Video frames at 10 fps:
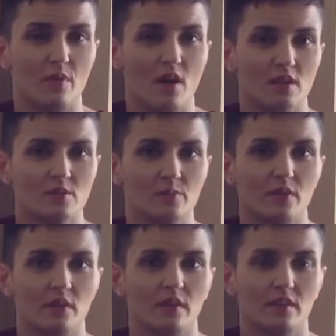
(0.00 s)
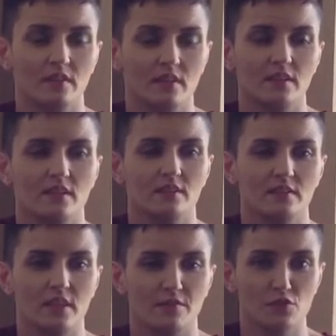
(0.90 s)
hospital. The
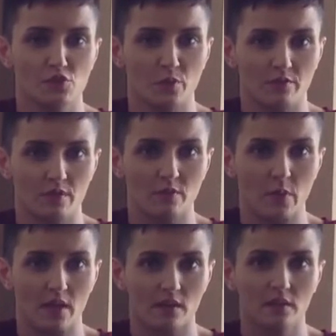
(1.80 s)
neck fusion went really well.